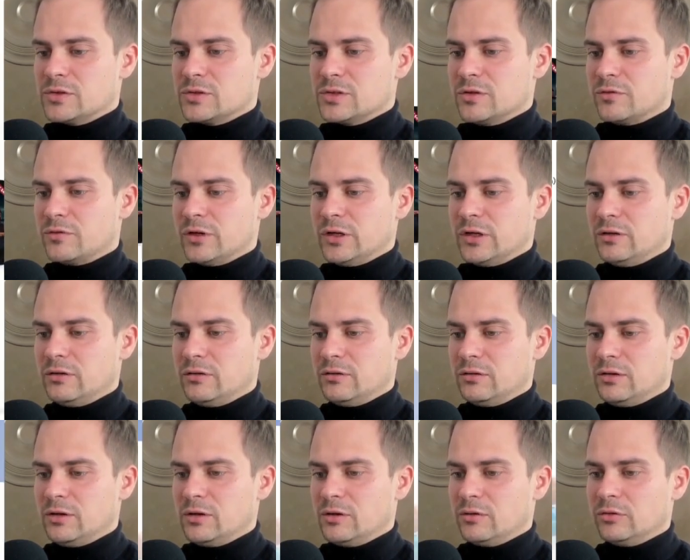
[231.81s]
different
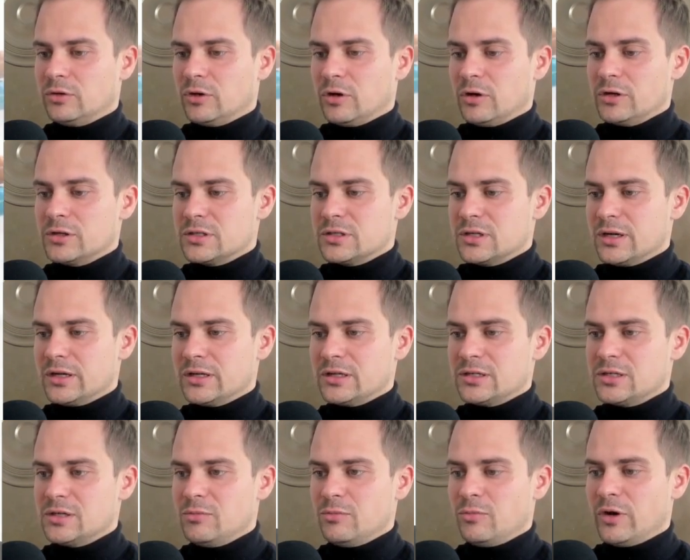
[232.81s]
toys. They
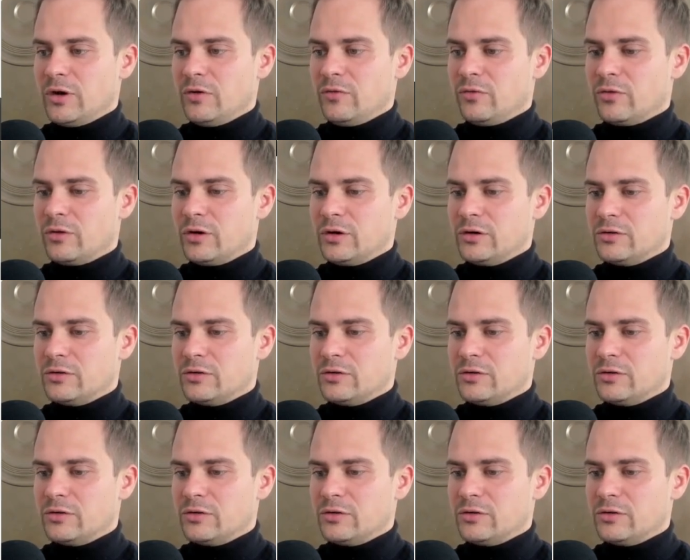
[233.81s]
actually went for it.